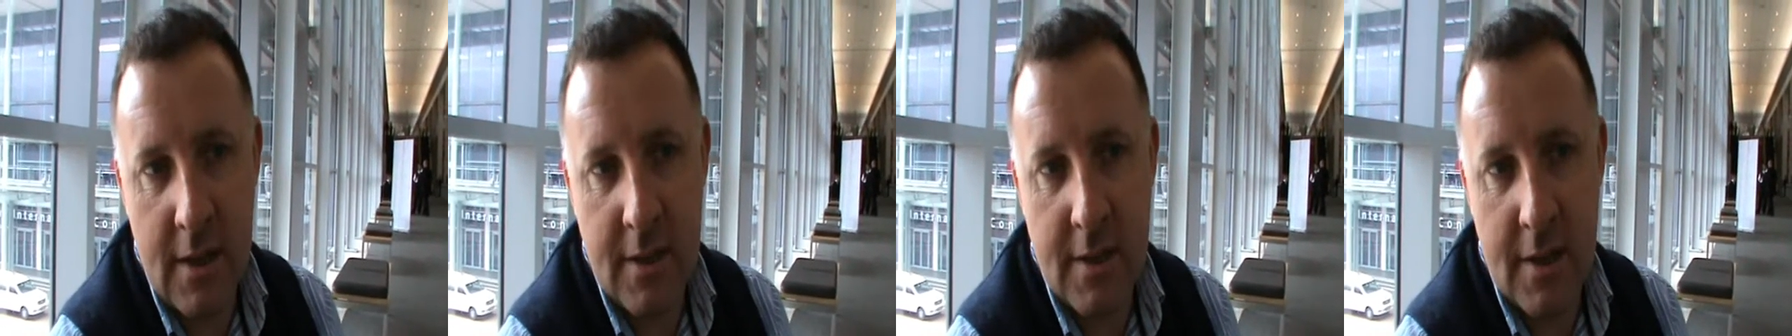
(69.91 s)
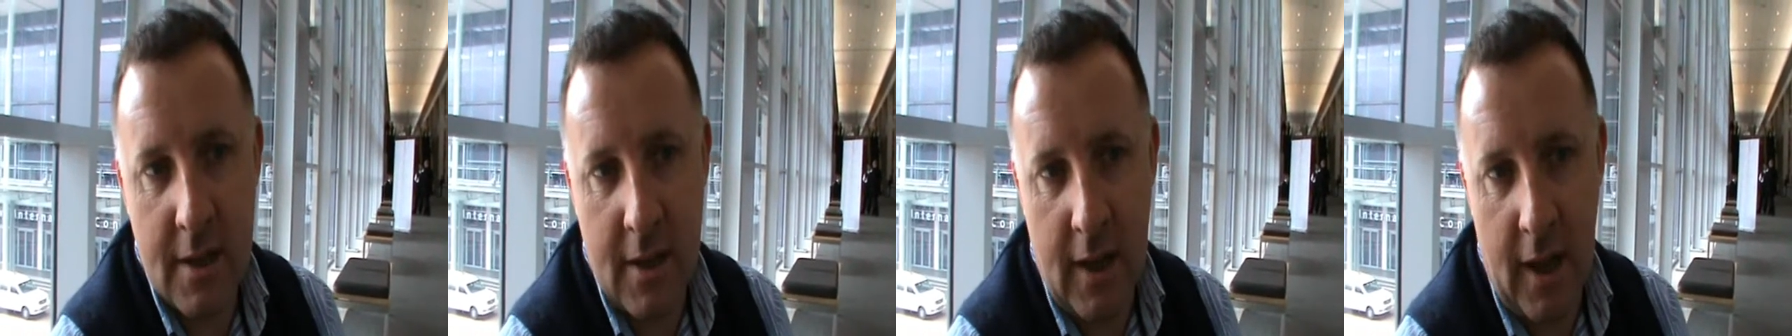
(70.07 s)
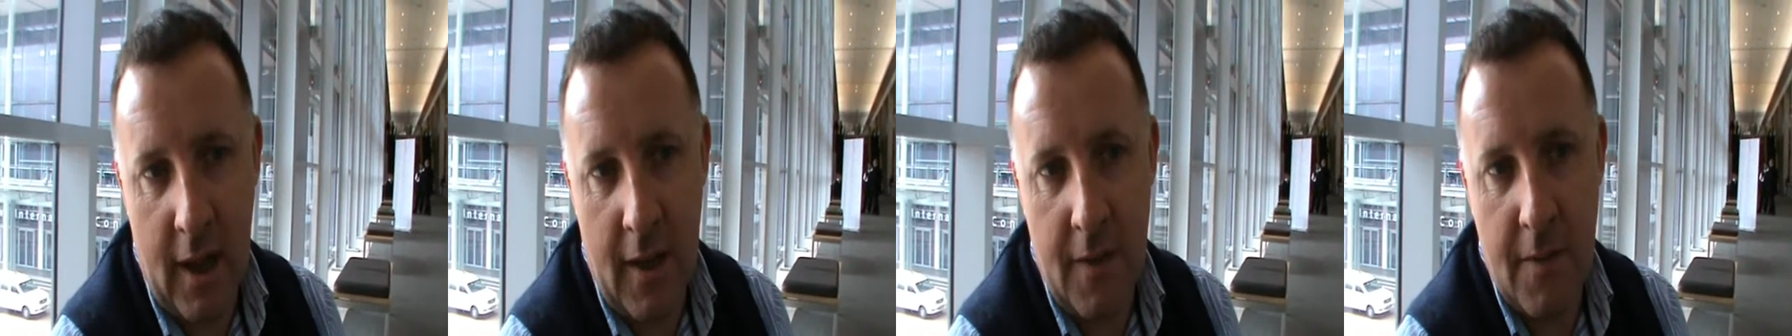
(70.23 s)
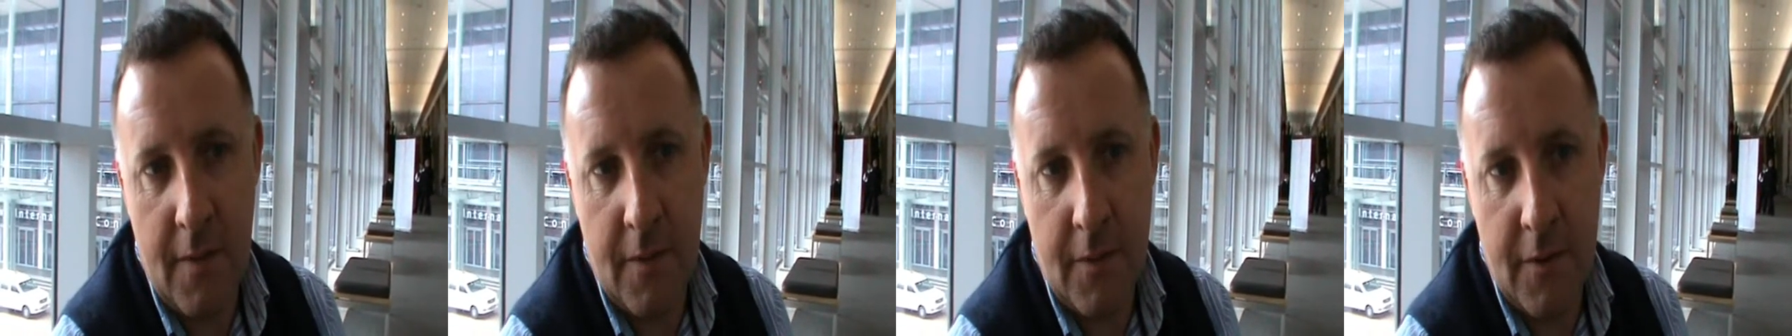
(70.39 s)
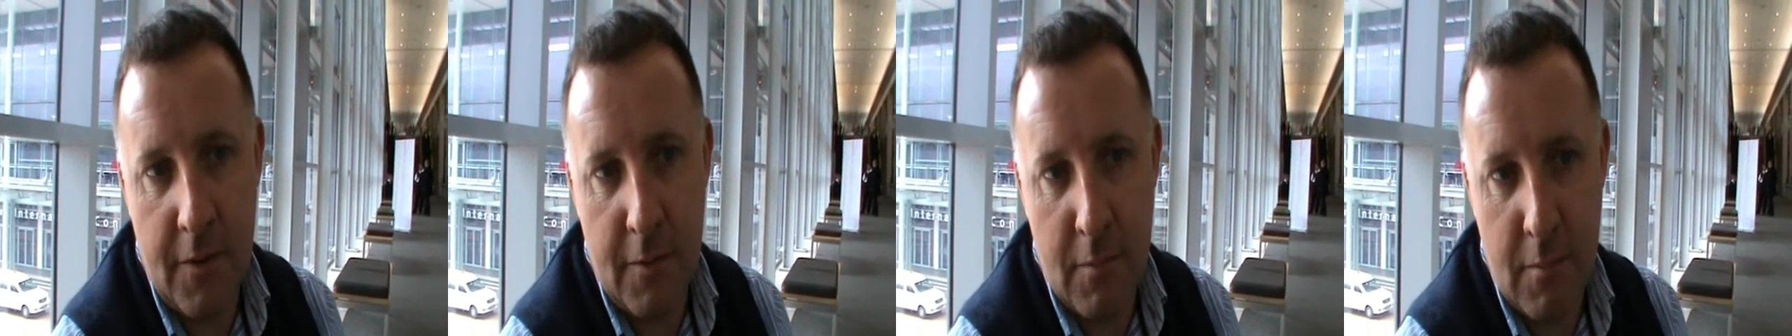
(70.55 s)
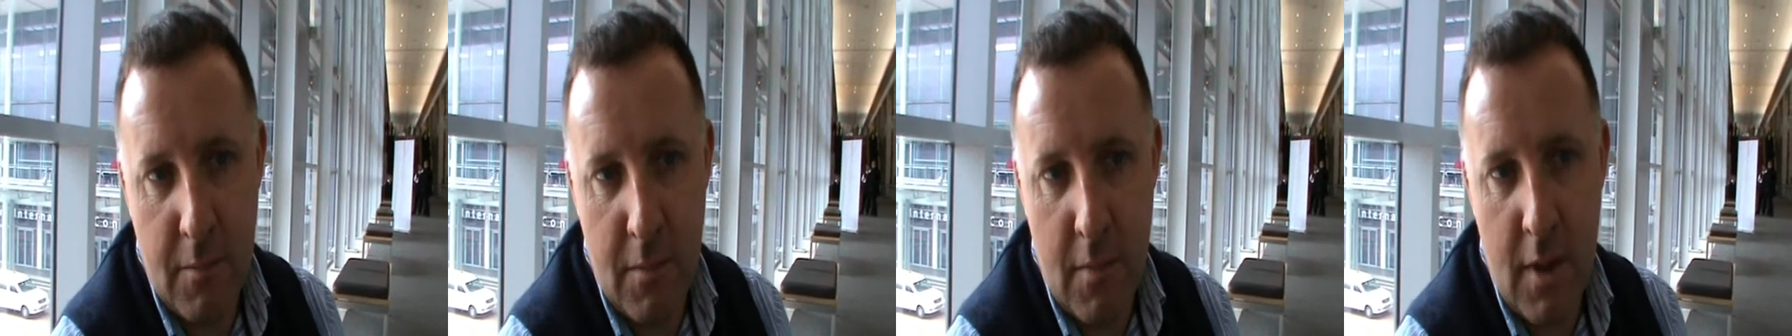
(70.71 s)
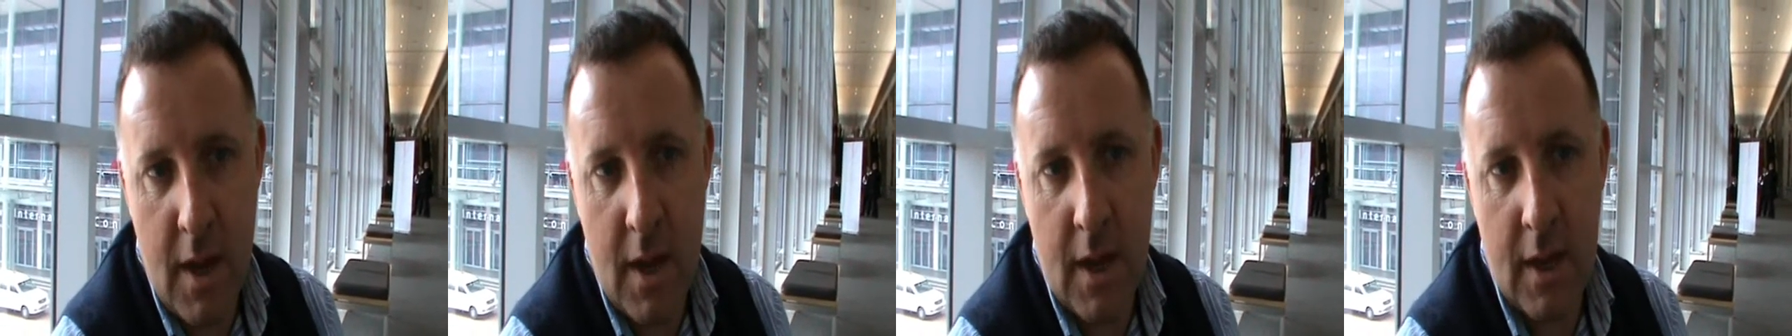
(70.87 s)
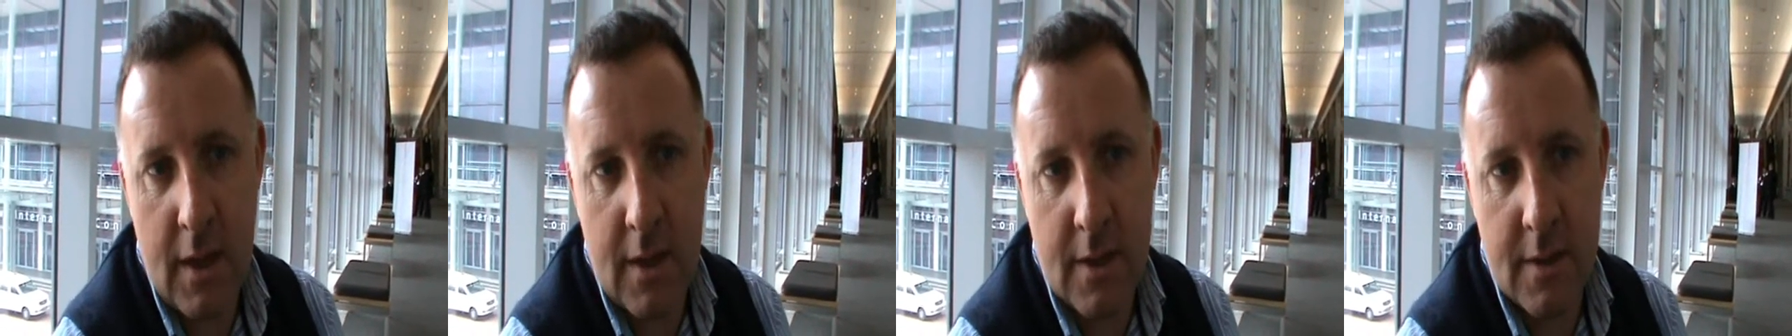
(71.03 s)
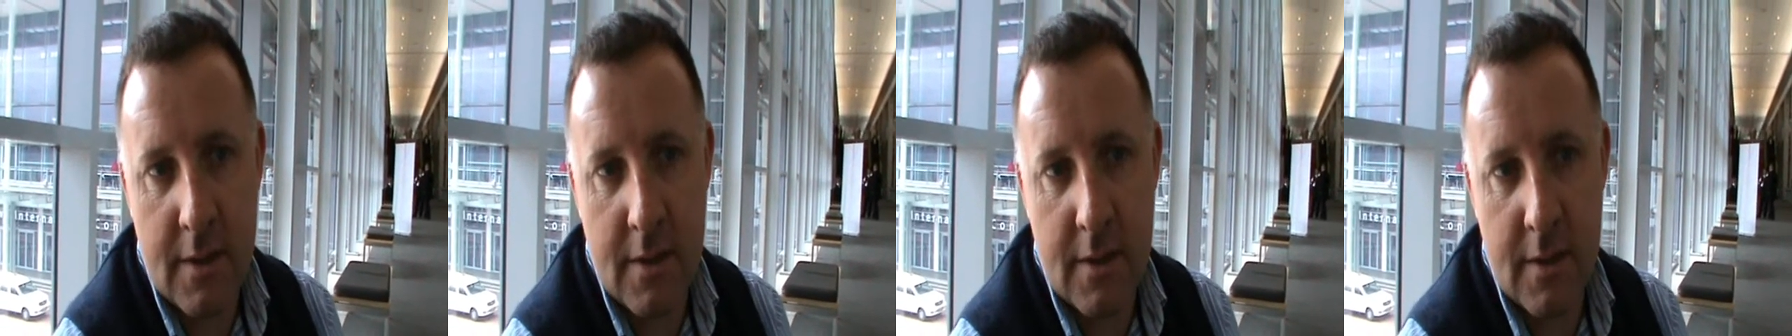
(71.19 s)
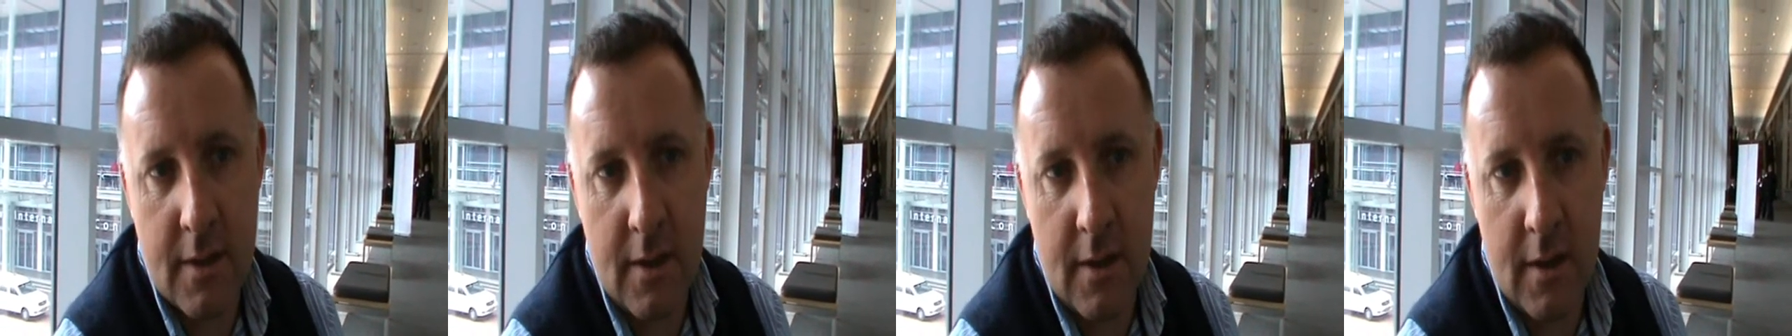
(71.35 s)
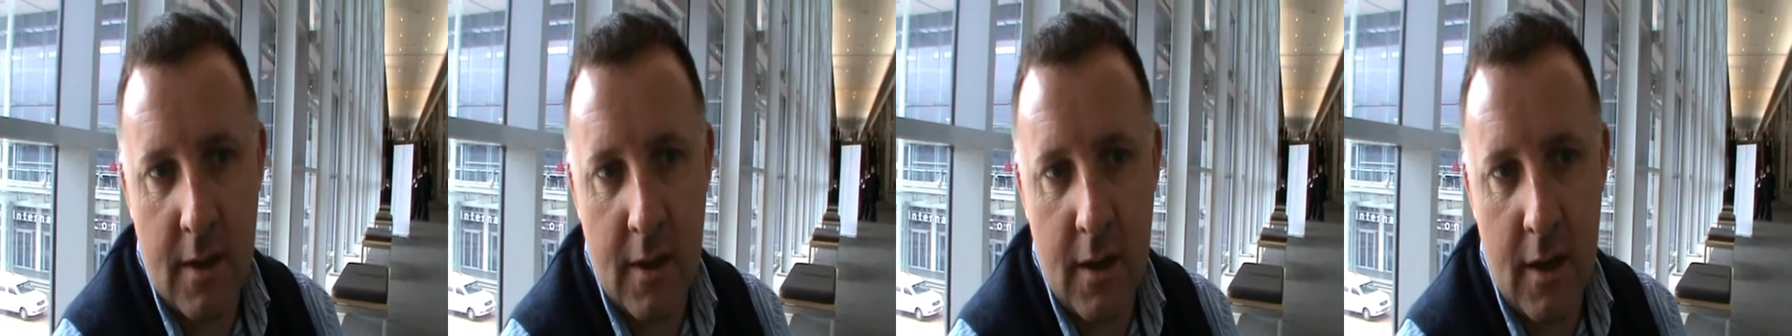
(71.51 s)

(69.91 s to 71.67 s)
internet that makes